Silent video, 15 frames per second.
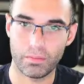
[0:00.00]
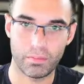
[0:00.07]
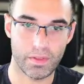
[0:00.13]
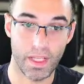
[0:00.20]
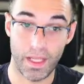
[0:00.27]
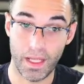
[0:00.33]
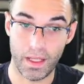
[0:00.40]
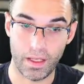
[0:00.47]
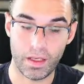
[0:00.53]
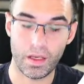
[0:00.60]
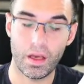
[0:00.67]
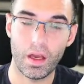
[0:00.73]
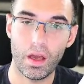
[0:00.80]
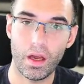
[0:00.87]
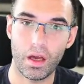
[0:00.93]
today,
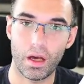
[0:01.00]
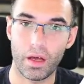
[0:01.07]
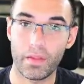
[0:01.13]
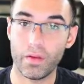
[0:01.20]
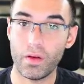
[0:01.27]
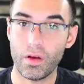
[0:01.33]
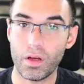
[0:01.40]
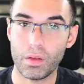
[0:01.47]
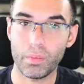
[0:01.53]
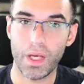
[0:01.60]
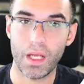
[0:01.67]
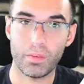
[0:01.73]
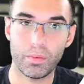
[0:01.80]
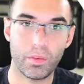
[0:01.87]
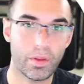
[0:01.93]
they're all
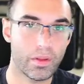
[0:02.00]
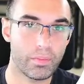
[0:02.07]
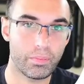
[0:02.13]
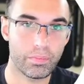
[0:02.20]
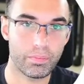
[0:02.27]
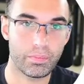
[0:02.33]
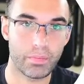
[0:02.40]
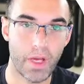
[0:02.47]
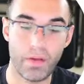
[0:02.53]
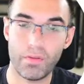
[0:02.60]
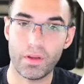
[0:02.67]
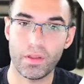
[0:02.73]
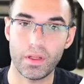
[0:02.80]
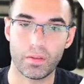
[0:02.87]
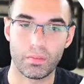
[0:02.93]
compatible with every
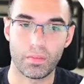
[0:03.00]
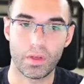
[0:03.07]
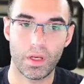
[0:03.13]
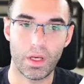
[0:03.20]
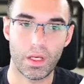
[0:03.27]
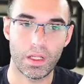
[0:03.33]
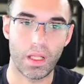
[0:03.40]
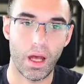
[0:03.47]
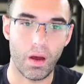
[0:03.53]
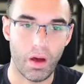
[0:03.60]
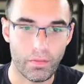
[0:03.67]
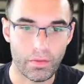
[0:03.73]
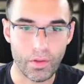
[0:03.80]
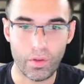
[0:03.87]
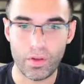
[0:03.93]
theme. Now,
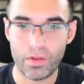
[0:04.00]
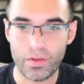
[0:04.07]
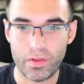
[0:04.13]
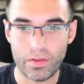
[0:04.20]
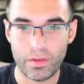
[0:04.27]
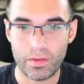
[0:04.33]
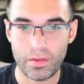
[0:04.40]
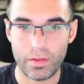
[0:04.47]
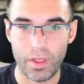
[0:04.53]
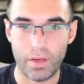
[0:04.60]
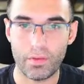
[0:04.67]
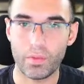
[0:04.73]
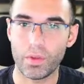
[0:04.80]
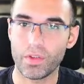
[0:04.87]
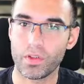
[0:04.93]
of course,
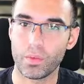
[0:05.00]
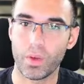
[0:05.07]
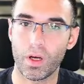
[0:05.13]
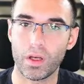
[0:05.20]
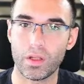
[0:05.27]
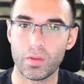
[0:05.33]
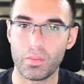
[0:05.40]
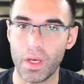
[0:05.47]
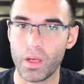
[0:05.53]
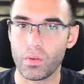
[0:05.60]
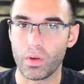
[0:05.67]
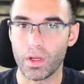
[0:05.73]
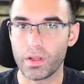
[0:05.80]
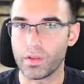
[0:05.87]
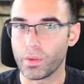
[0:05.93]
every once in a while you may
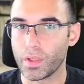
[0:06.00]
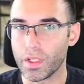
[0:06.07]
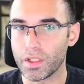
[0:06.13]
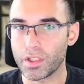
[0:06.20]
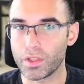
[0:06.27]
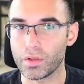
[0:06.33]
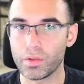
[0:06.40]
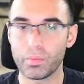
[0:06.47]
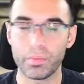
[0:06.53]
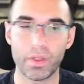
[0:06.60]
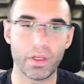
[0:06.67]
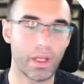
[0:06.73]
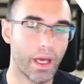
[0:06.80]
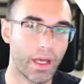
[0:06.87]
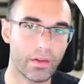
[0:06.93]
run into an issue,
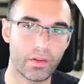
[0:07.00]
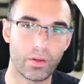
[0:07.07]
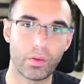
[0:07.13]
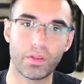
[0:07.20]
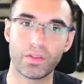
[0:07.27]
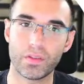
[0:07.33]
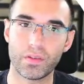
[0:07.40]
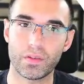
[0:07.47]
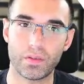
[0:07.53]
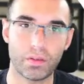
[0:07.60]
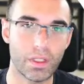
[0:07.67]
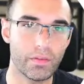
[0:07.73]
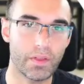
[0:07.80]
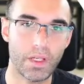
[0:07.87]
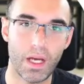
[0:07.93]
but as always, just
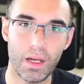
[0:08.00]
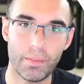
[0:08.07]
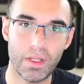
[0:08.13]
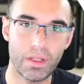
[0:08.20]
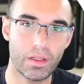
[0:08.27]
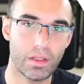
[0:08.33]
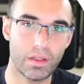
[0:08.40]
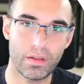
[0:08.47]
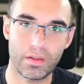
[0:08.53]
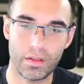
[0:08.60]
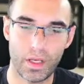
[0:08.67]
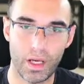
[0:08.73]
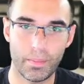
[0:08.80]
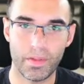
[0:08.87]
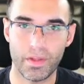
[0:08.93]
leave a comment in the
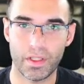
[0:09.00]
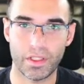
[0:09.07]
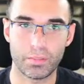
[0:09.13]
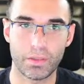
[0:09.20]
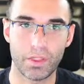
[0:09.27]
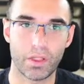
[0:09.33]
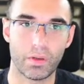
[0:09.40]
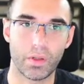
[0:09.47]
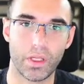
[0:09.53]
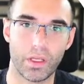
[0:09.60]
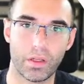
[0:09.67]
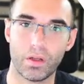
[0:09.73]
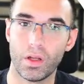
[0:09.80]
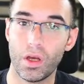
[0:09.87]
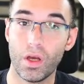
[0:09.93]
comment section below,
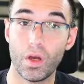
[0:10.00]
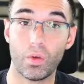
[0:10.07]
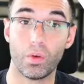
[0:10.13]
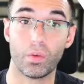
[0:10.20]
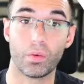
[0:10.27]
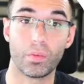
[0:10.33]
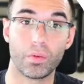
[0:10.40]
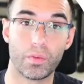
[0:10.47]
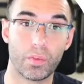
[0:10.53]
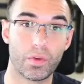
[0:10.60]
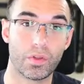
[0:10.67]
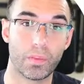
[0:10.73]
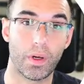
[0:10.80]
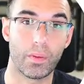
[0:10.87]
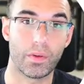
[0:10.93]
and we'll
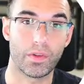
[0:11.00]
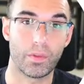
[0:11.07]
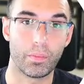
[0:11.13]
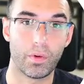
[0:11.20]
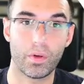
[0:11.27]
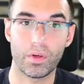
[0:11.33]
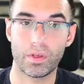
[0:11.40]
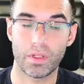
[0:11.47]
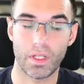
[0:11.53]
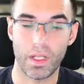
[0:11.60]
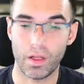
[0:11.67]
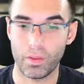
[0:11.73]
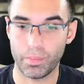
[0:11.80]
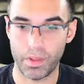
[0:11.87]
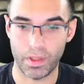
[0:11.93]
respond with support and
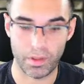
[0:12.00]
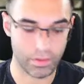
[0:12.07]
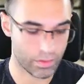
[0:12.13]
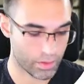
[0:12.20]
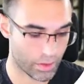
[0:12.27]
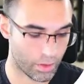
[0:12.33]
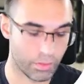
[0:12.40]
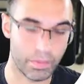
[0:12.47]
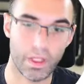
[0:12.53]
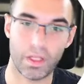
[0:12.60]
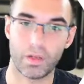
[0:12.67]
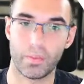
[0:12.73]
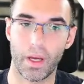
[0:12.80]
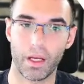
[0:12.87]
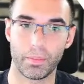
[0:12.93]
help, and get
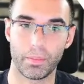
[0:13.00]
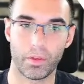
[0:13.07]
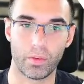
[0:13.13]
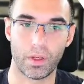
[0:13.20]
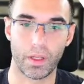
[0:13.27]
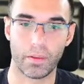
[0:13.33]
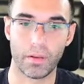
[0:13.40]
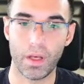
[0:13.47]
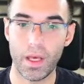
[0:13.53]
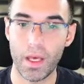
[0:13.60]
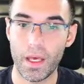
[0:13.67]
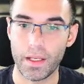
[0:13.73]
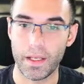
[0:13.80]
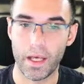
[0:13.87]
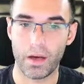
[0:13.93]
you back up and running.
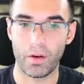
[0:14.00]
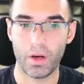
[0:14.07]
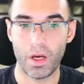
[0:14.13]
Now,